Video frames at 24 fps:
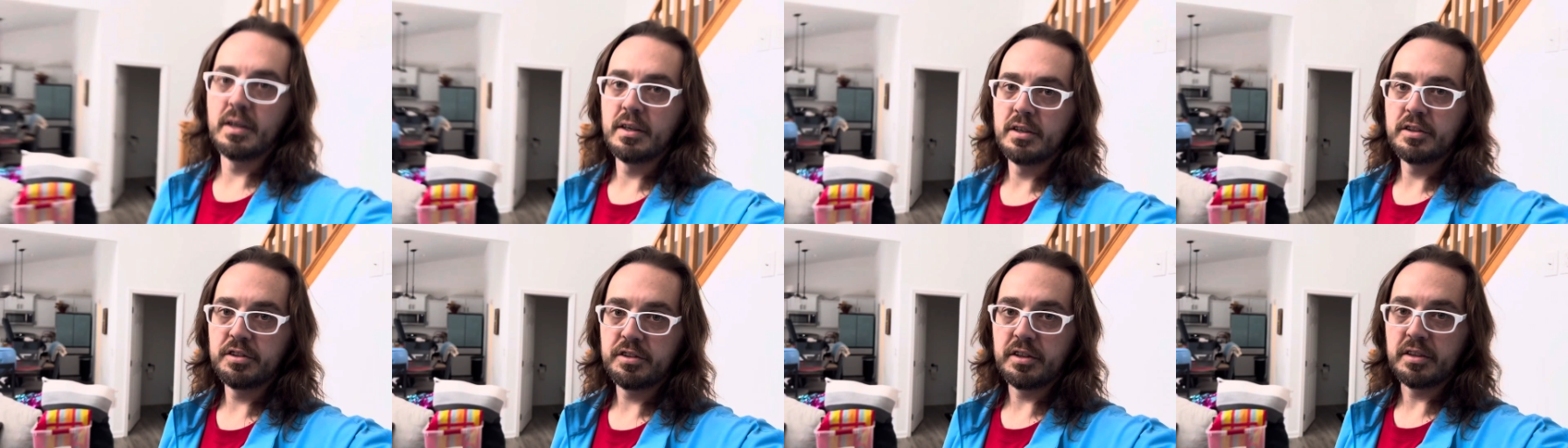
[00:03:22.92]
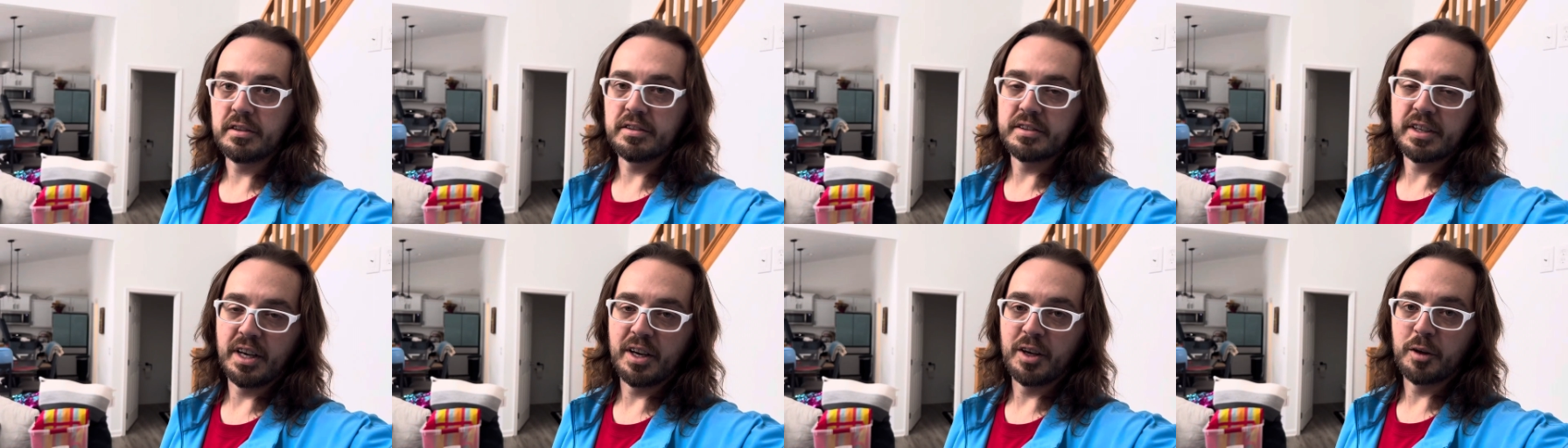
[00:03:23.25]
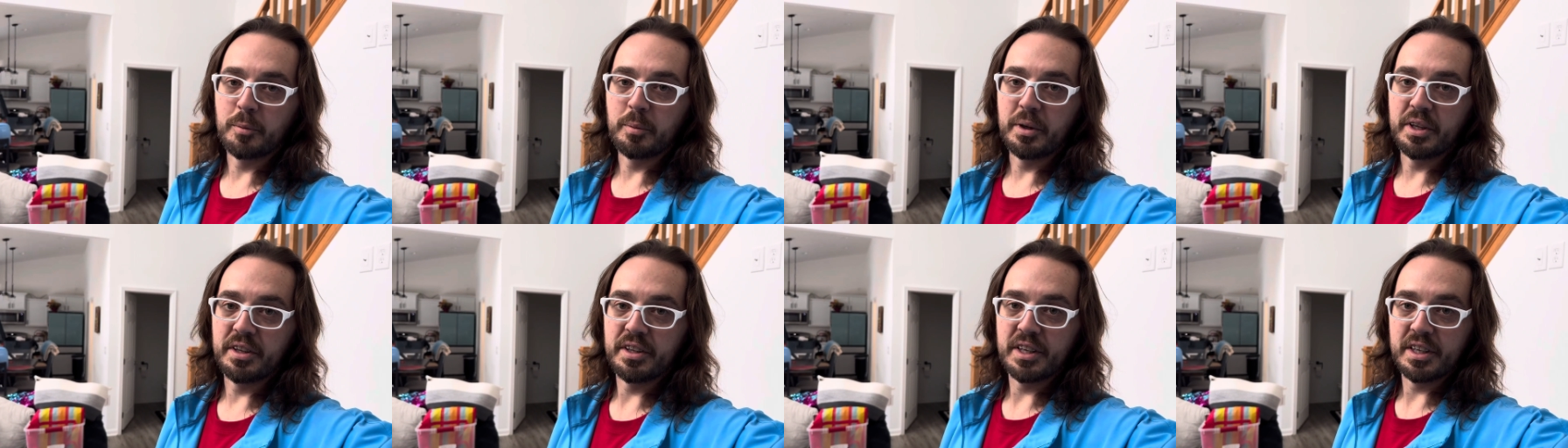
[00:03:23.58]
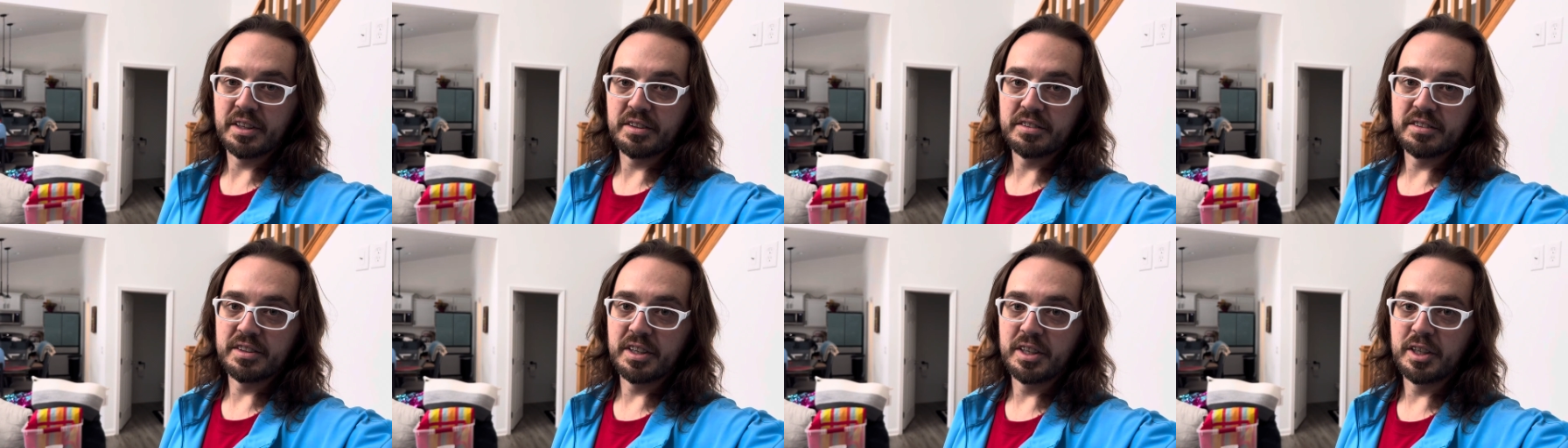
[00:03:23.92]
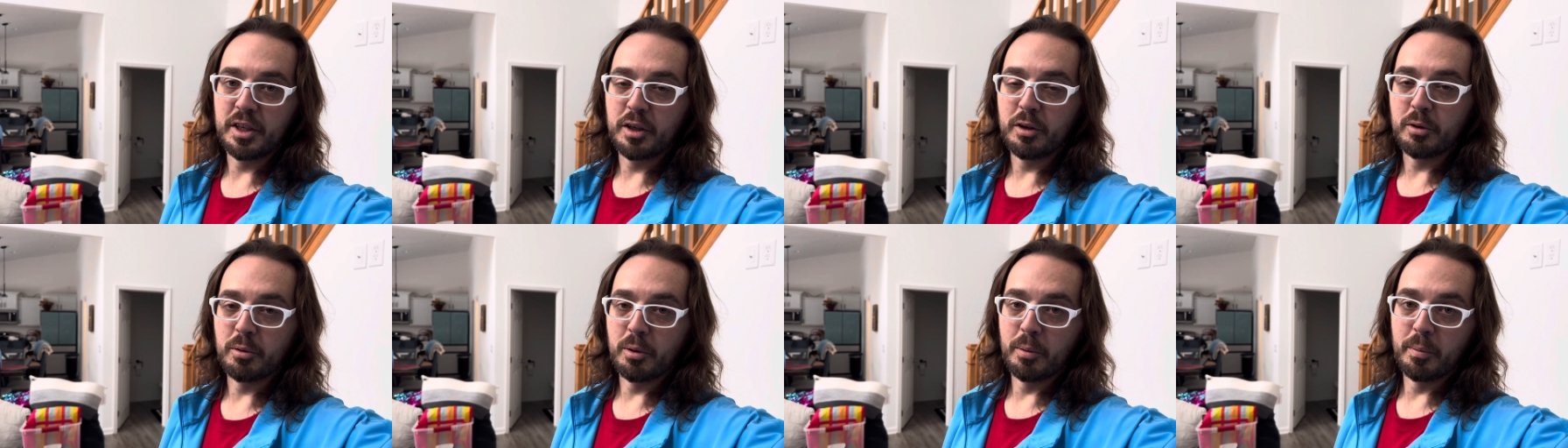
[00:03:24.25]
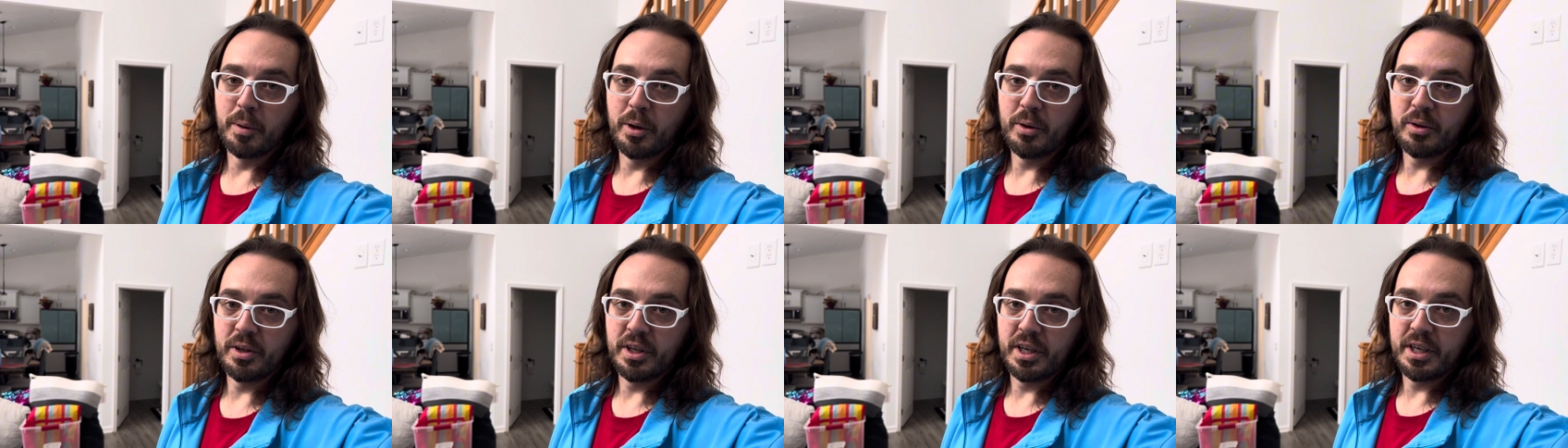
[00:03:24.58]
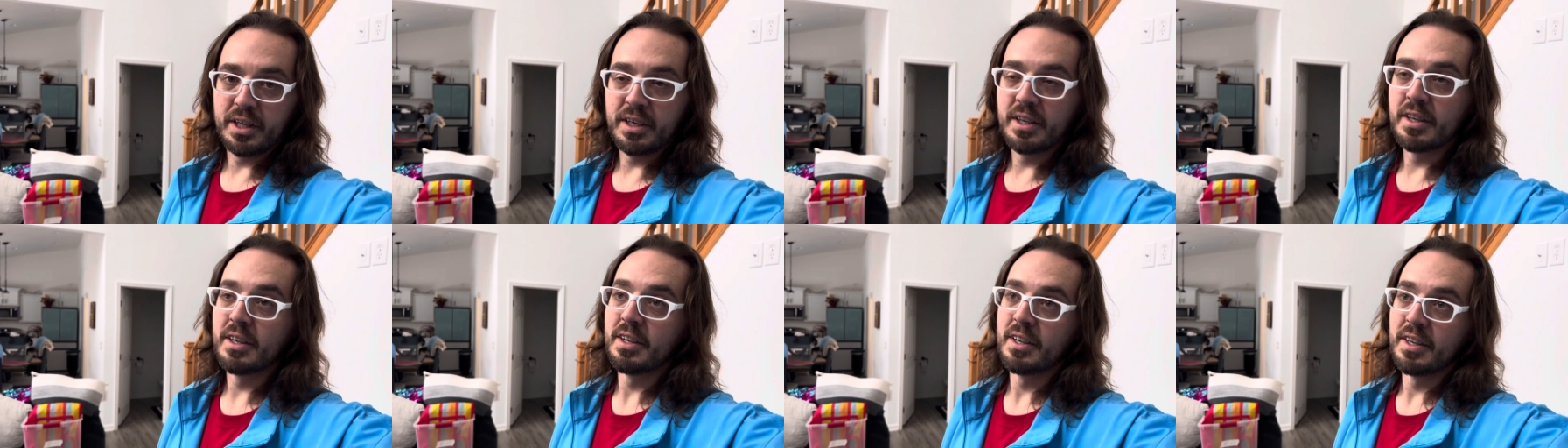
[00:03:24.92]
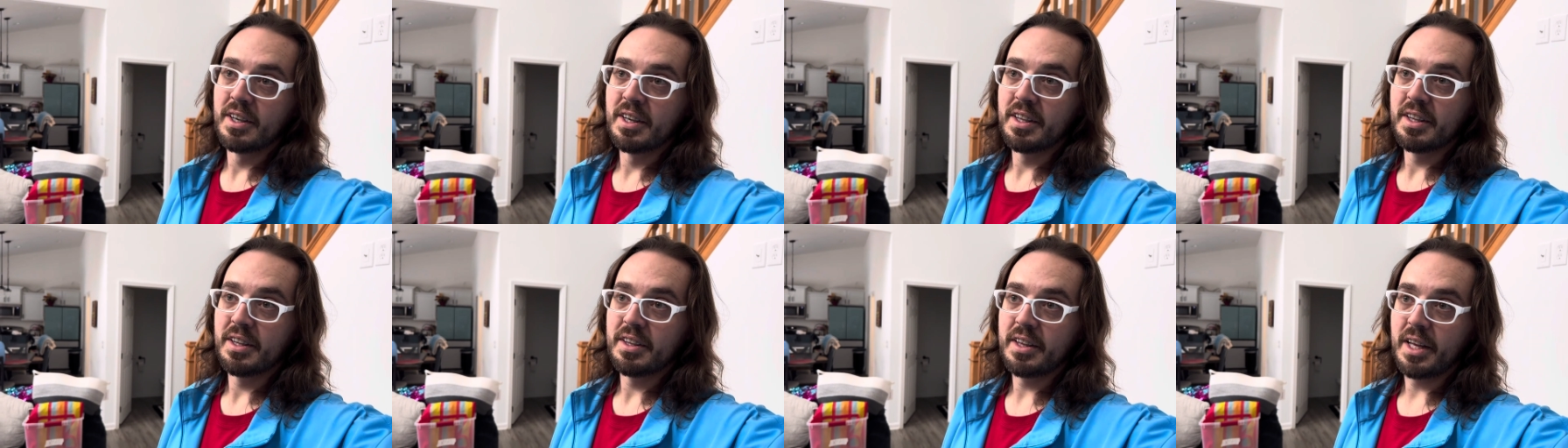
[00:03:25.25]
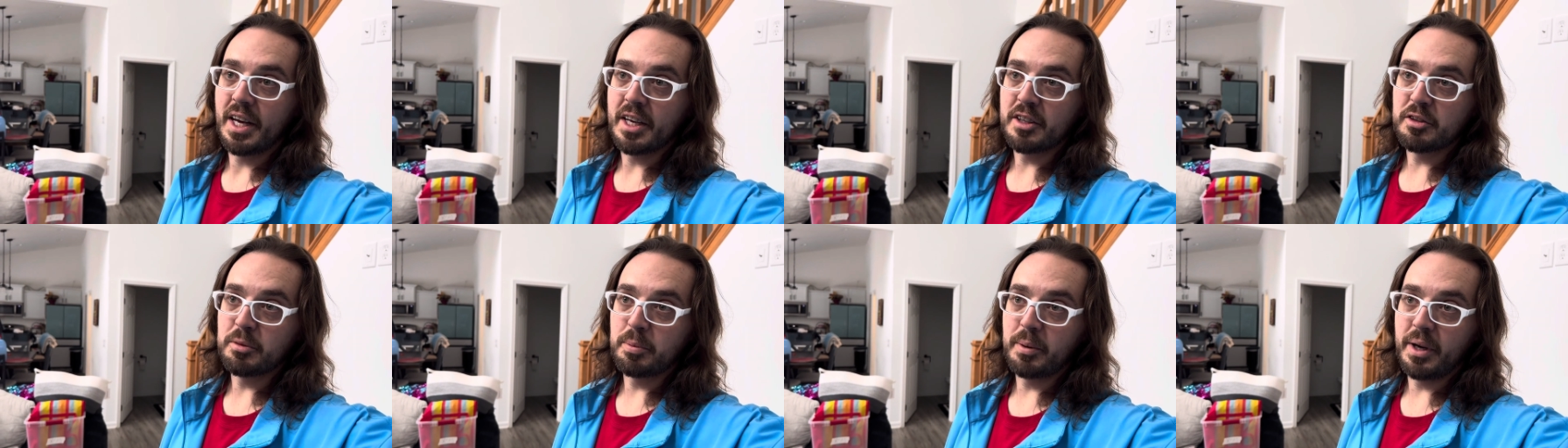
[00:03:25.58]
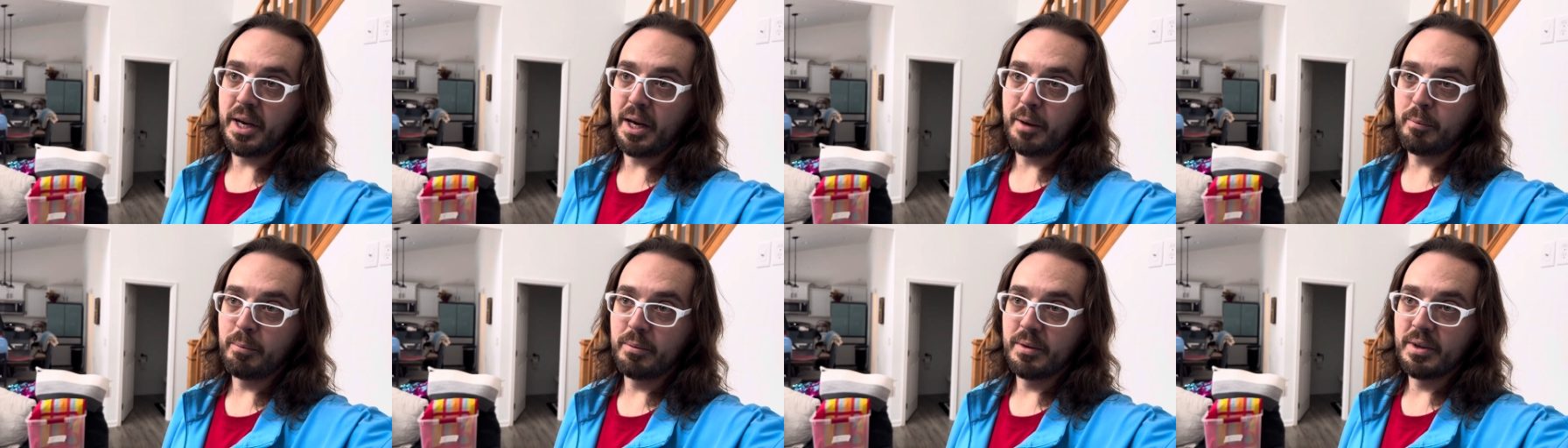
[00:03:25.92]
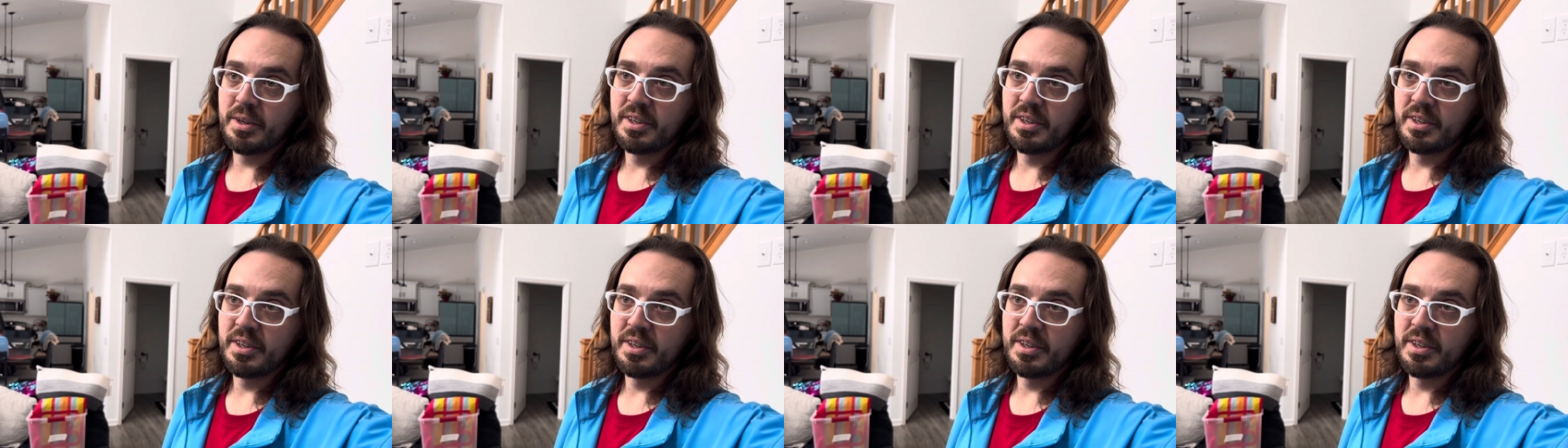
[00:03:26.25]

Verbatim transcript: She's telling me things to do remotely. Thanks, babe.